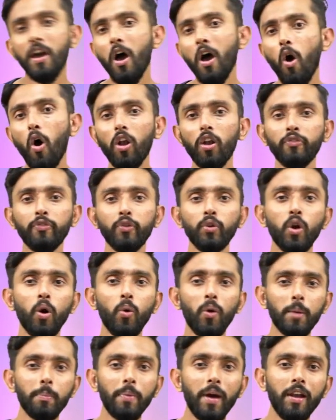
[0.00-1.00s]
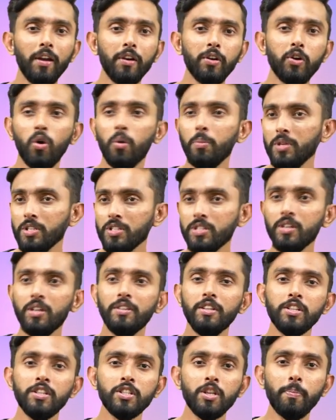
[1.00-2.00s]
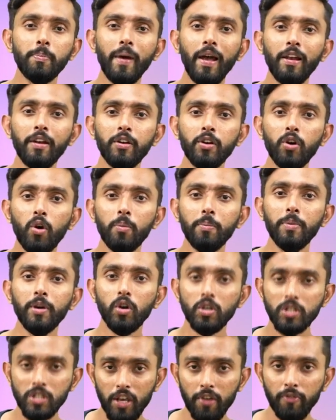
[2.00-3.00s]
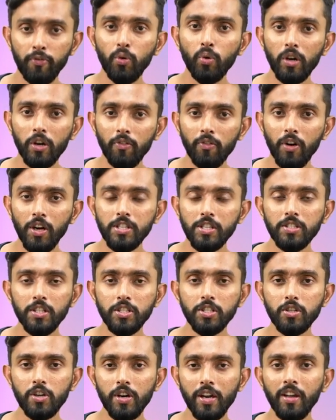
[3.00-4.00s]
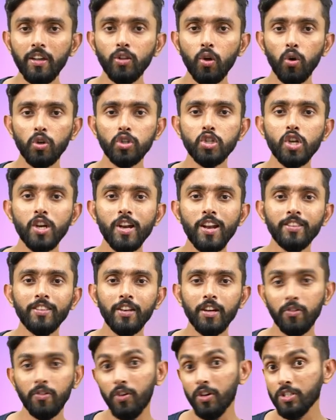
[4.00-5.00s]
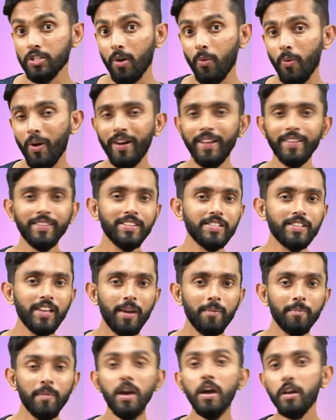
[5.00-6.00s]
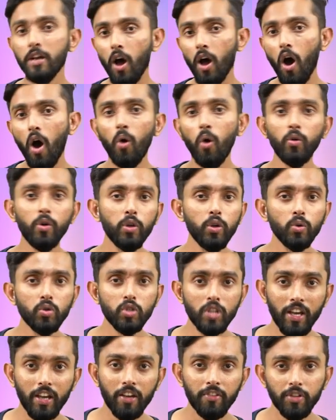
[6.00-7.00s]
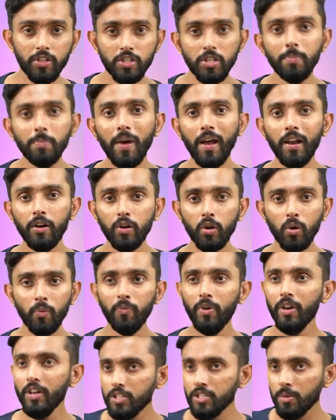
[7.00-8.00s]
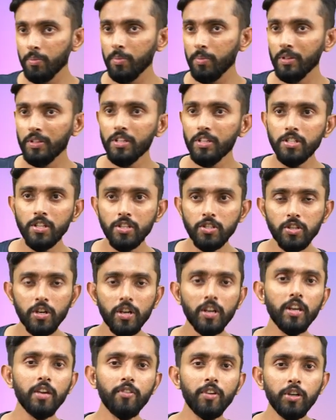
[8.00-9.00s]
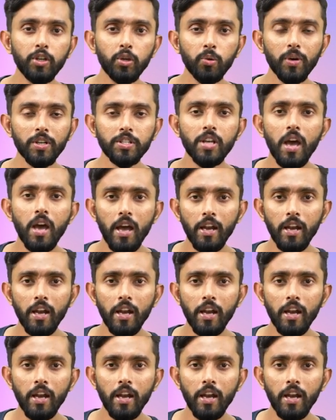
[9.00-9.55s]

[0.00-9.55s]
All of you know what a palindrome is. This is a palindrome because if you reverse the string, the original and the reversed are one and the same. Now, how do you check if it's a palindrome? Very simple. This is the string given to us.